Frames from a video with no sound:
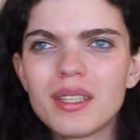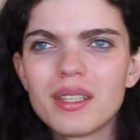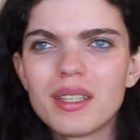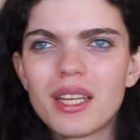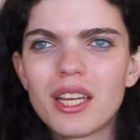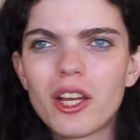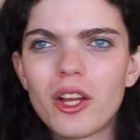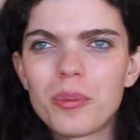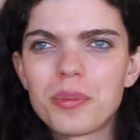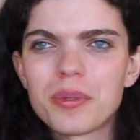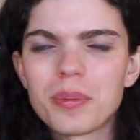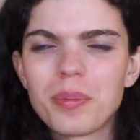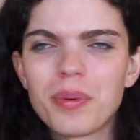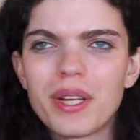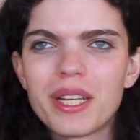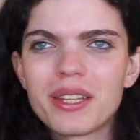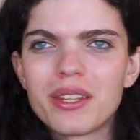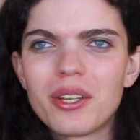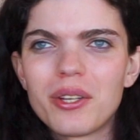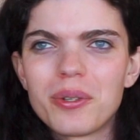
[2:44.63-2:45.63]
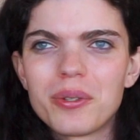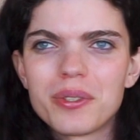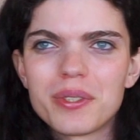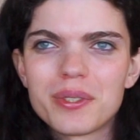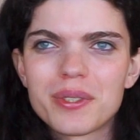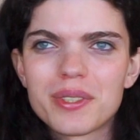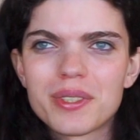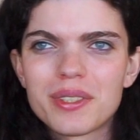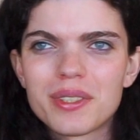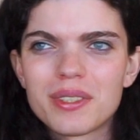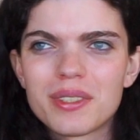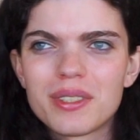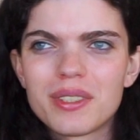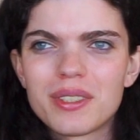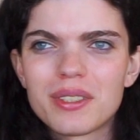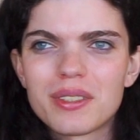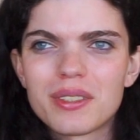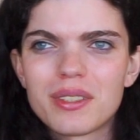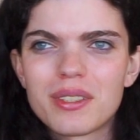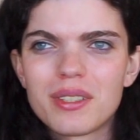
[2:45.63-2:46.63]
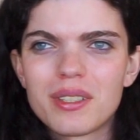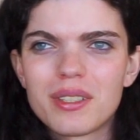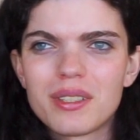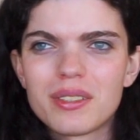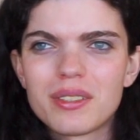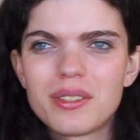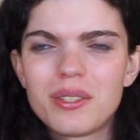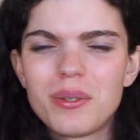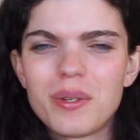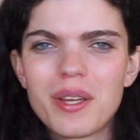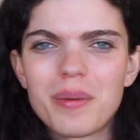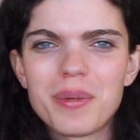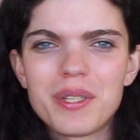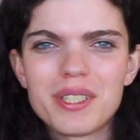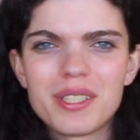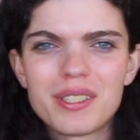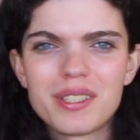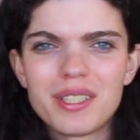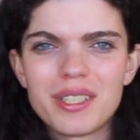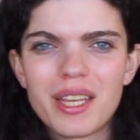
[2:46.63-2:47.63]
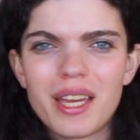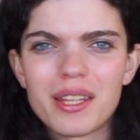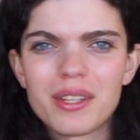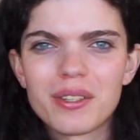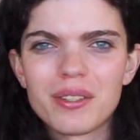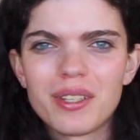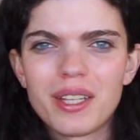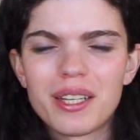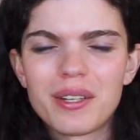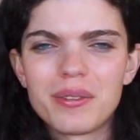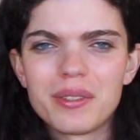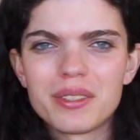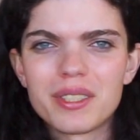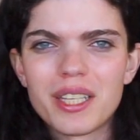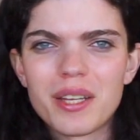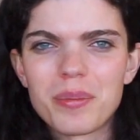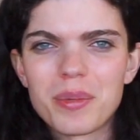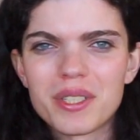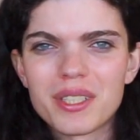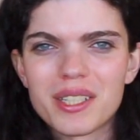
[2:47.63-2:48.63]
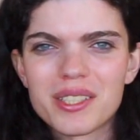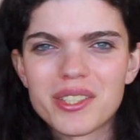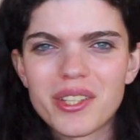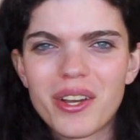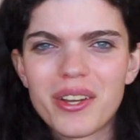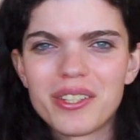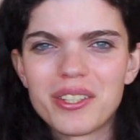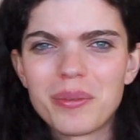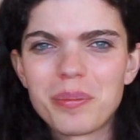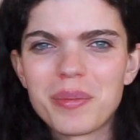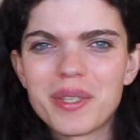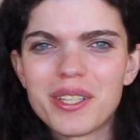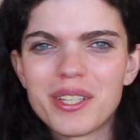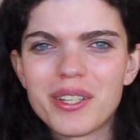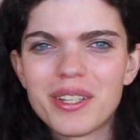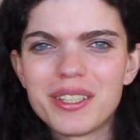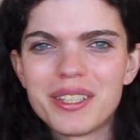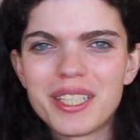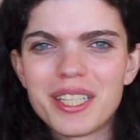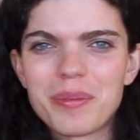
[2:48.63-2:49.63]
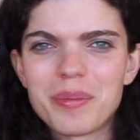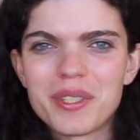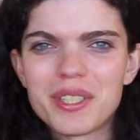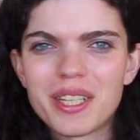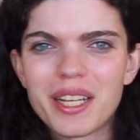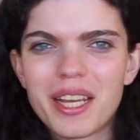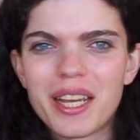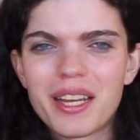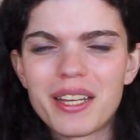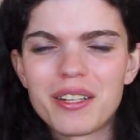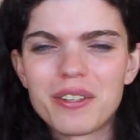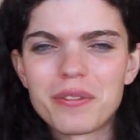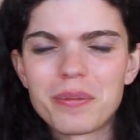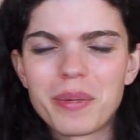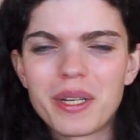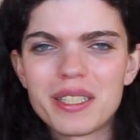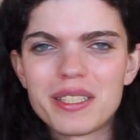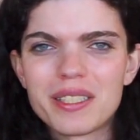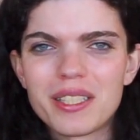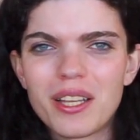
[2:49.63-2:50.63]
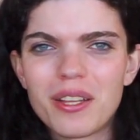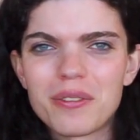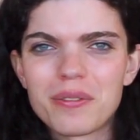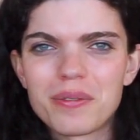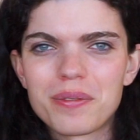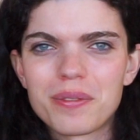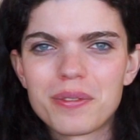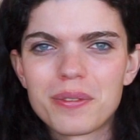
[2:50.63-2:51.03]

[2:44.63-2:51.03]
helped bring those two images together, like the image I saw in the mirror and the image I had of myself